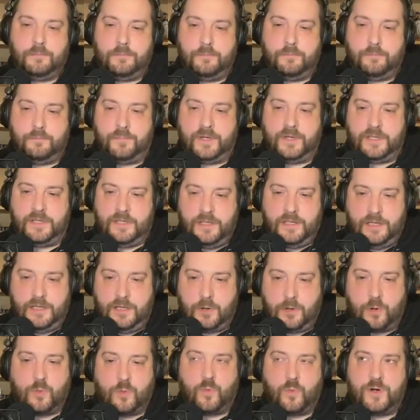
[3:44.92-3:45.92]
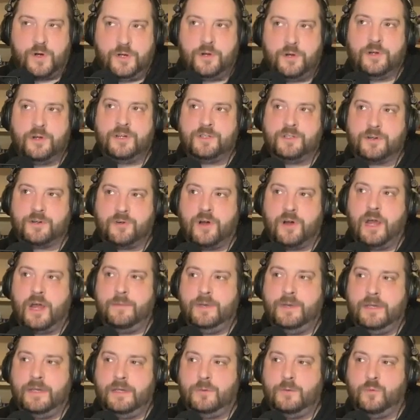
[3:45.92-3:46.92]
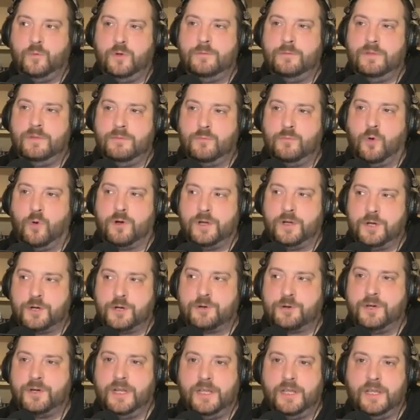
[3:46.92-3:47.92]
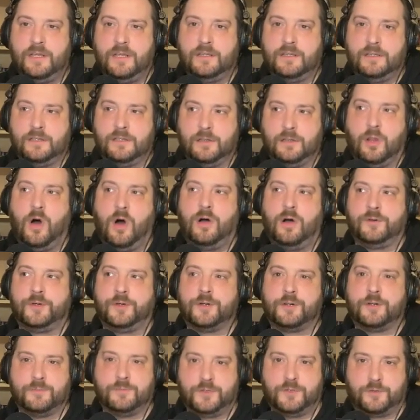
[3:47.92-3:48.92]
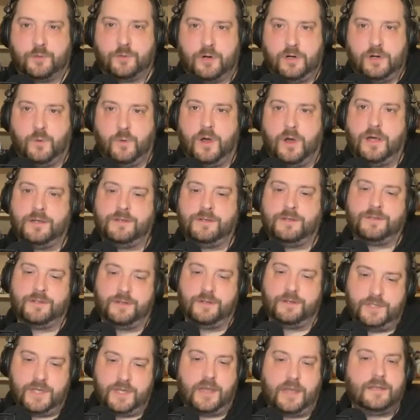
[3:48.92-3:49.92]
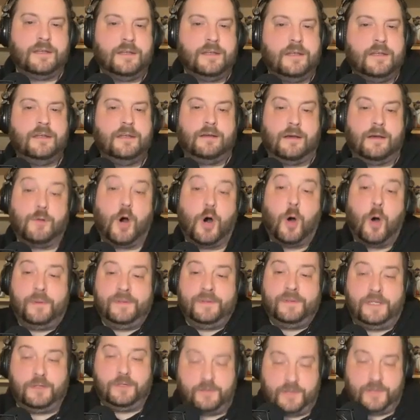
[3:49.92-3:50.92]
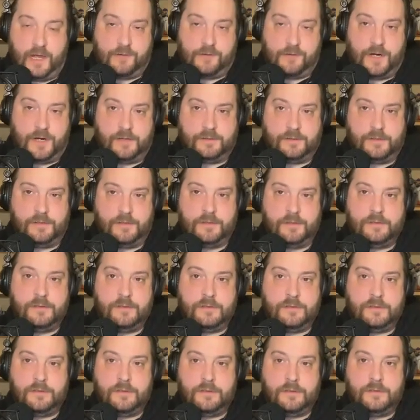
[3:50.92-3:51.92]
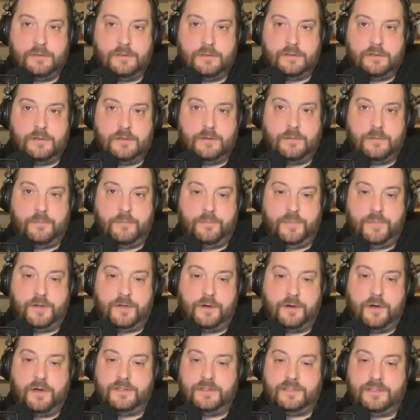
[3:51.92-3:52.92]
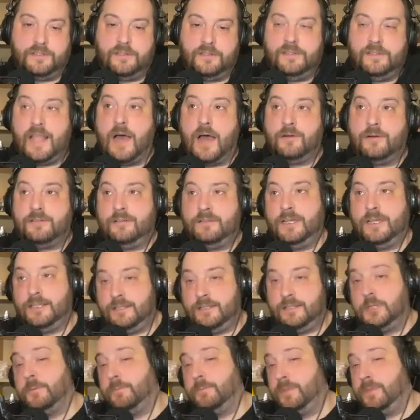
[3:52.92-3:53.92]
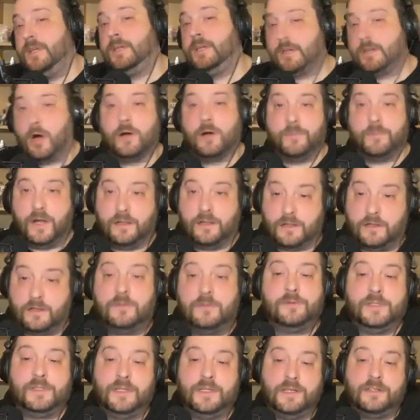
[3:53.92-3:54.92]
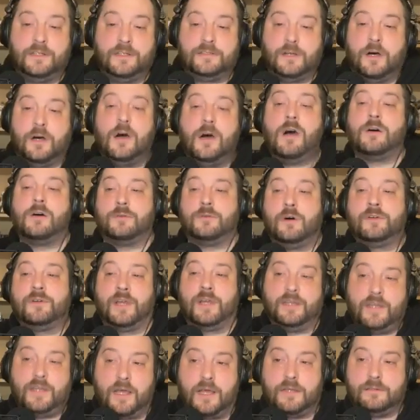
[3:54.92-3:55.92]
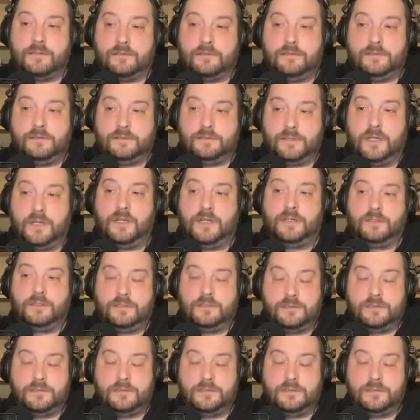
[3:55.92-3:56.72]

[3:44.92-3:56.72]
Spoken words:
But what you're describing would be more intriguing long-term story-wise. So yeah, I'm hoping they go that route. Because now to be Carmelo is, oh, okay, yeah, duh.